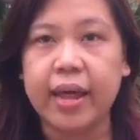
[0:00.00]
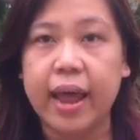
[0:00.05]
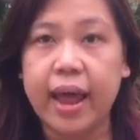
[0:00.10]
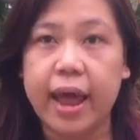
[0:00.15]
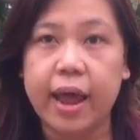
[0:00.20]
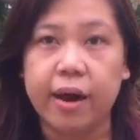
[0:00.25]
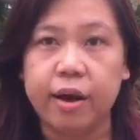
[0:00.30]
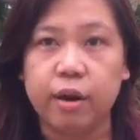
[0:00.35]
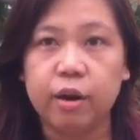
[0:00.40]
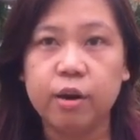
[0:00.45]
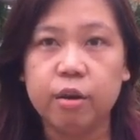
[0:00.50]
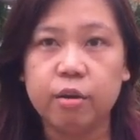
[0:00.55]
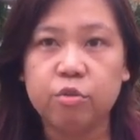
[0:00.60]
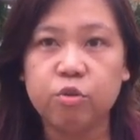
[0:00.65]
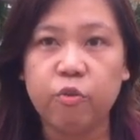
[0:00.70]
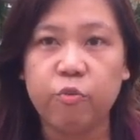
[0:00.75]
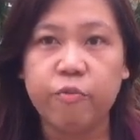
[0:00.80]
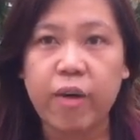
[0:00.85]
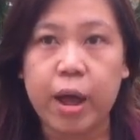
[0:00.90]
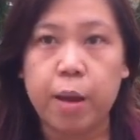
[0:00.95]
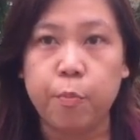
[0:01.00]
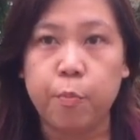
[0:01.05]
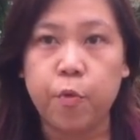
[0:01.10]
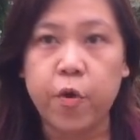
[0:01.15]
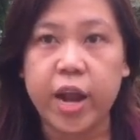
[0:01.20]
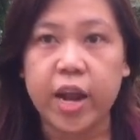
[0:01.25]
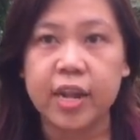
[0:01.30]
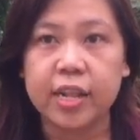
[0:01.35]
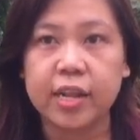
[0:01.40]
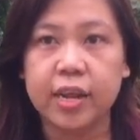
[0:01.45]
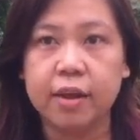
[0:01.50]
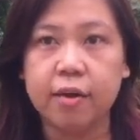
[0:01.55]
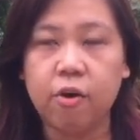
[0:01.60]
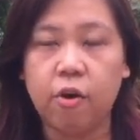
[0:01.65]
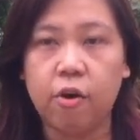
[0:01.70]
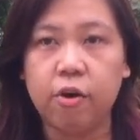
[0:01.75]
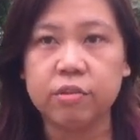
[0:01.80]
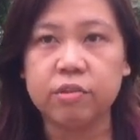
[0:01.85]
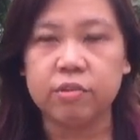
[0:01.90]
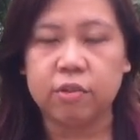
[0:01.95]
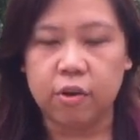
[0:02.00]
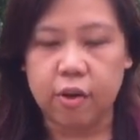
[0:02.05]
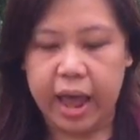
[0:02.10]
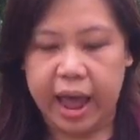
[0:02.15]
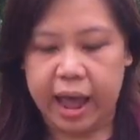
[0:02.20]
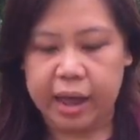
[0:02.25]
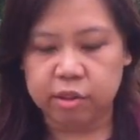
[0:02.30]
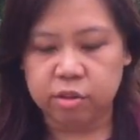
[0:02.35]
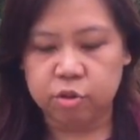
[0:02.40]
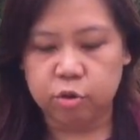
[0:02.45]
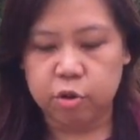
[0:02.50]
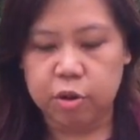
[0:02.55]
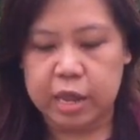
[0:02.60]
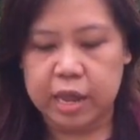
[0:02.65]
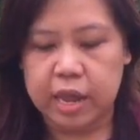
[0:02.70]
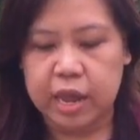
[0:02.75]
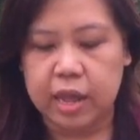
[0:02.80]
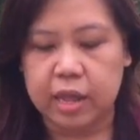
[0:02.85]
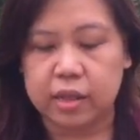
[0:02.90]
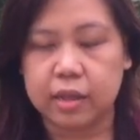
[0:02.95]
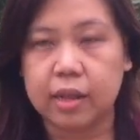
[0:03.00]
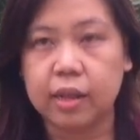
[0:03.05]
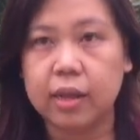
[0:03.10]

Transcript: air to vibrate also as we hit